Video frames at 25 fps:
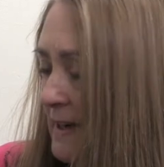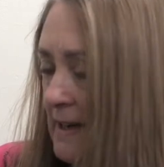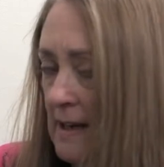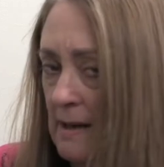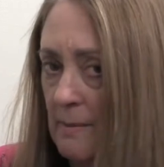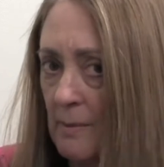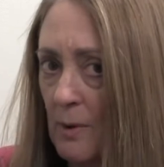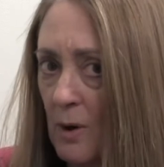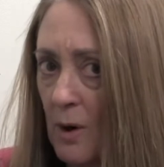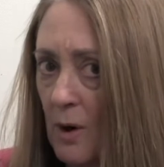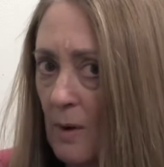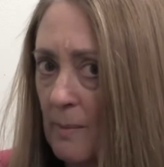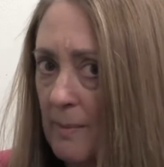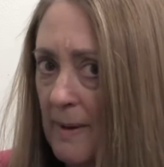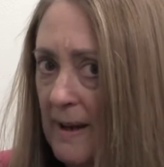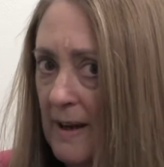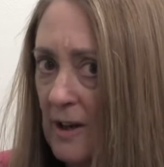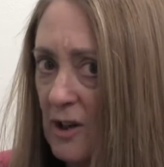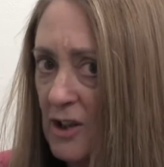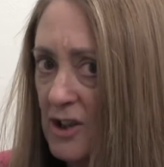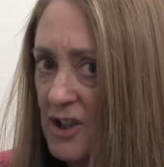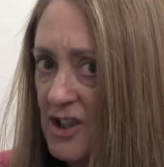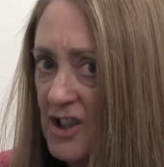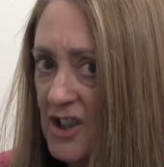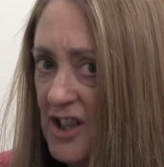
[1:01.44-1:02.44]
anymore
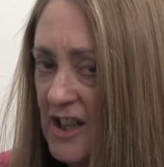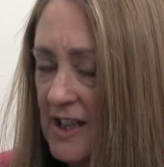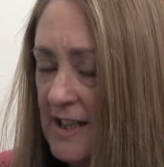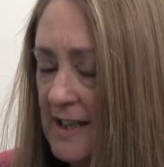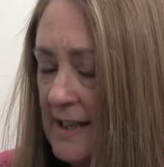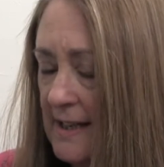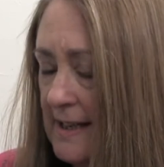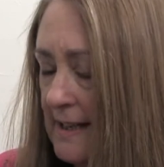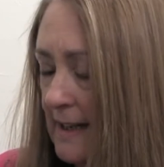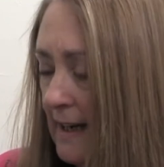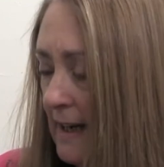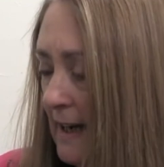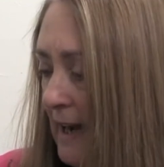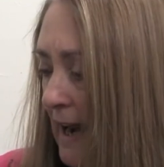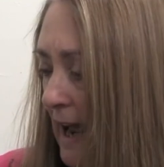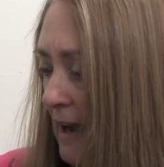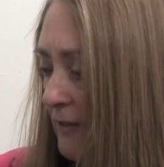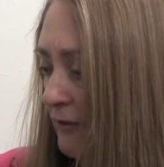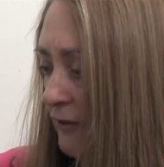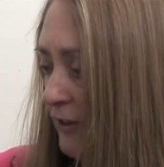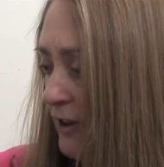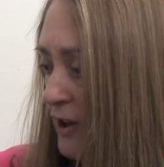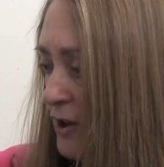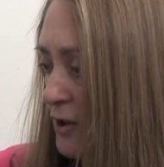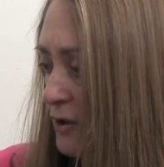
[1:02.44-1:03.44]
because she didn't
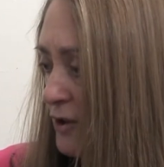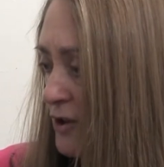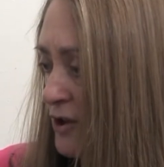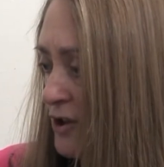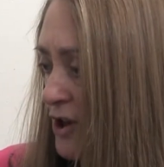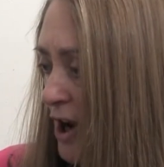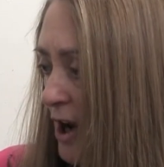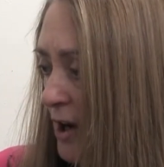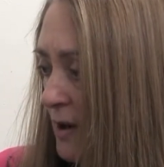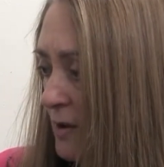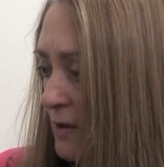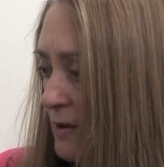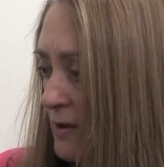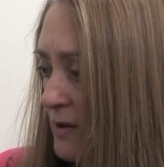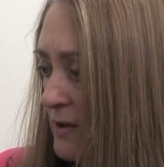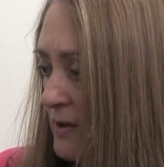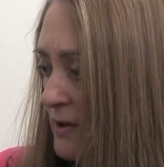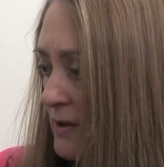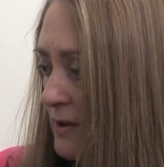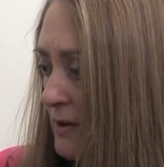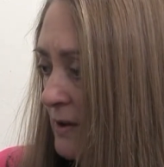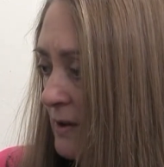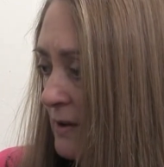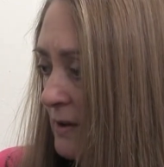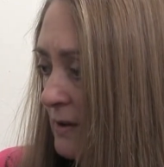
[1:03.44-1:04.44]
laugh at your
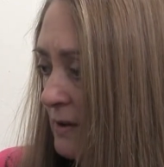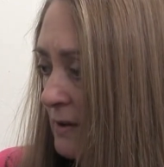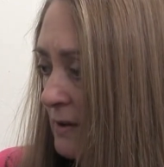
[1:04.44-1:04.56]
jokes.